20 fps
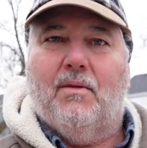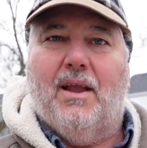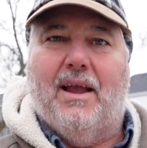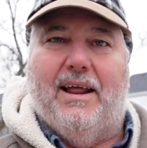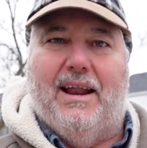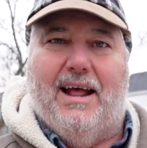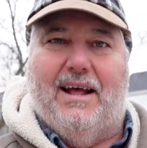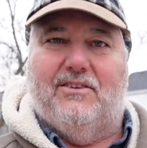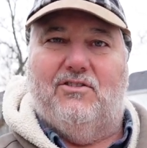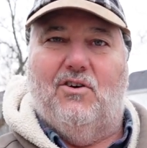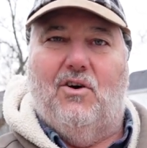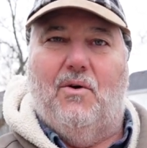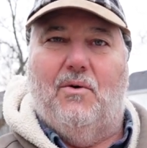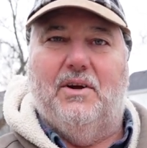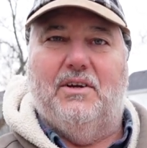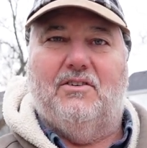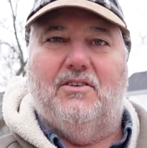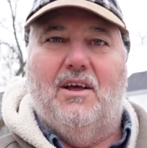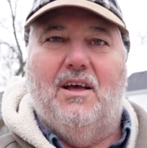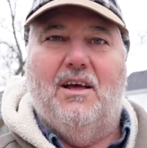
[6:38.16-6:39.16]
And as
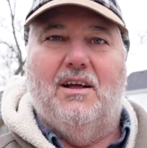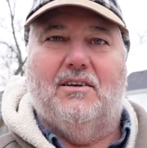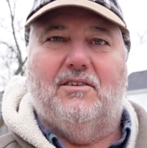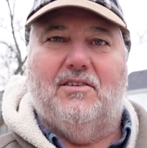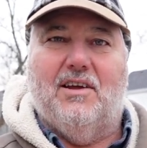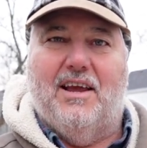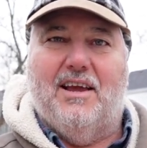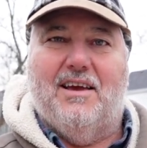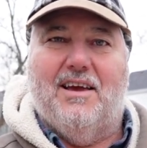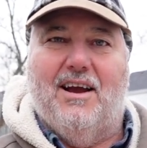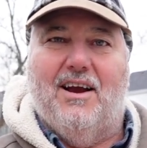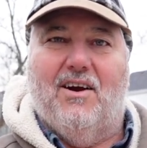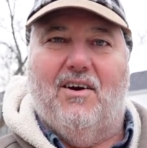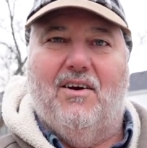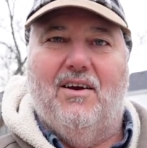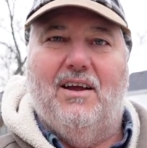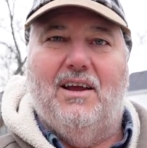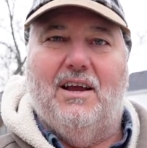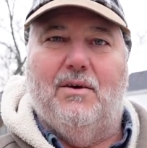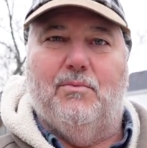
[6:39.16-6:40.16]
always, take care
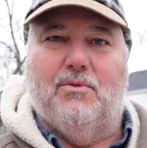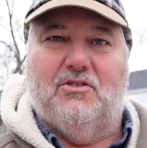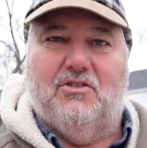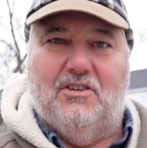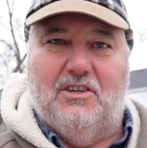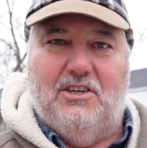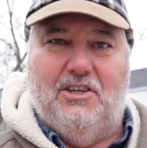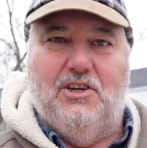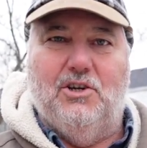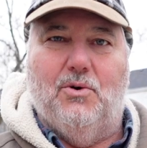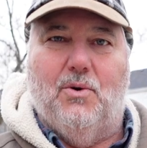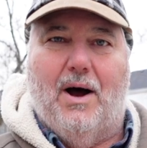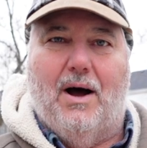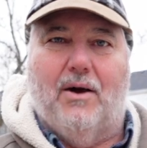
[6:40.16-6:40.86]
and we'll see you